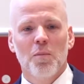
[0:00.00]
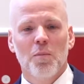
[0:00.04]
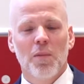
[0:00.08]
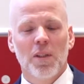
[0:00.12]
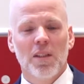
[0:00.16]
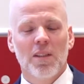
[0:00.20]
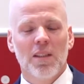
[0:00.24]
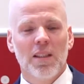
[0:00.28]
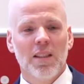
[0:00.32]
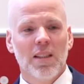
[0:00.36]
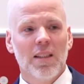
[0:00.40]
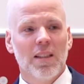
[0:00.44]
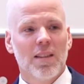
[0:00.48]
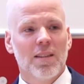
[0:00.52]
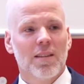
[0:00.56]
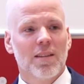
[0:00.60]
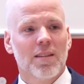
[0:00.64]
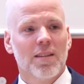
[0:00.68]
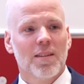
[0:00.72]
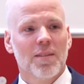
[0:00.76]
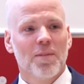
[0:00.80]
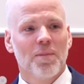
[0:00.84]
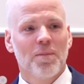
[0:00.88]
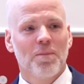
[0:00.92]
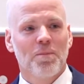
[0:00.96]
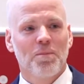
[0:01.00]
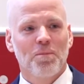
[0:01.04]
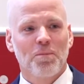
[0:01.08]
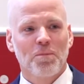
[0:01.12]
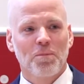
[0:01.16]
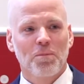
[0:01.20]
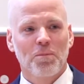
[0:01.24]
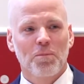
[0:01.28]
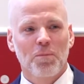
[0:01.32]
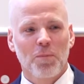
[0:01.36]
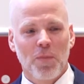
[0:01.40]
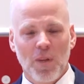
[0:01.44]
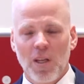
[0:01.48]
Matthias.
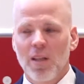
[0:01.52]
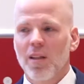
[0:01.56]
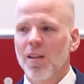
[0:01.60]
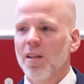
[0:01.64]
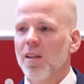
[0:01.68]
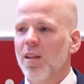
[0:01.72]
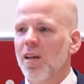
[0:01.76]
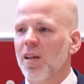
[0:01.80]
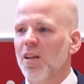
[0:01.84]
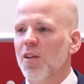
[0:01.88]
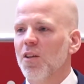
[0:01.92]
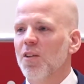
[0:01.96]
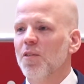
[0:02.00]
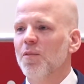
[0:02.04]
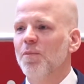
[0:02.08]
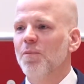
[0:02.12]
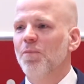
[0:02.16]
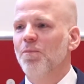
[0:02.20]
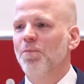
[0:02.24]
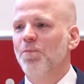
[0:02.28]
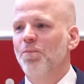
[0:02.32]
Thank you.